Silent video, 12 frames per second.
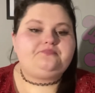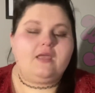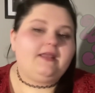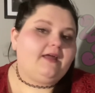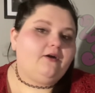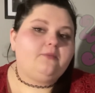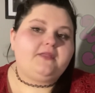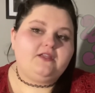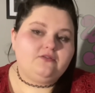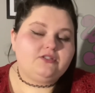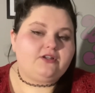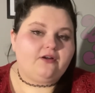And I hope that
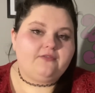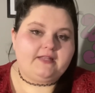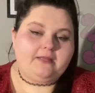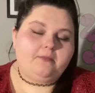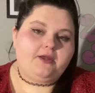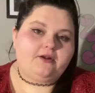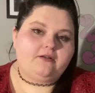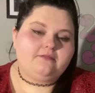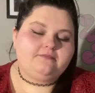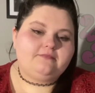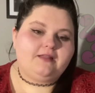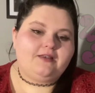you start feeling better
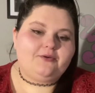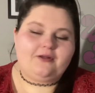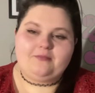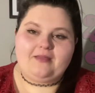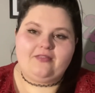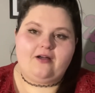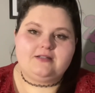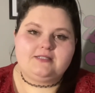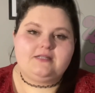and you are in my thoughts.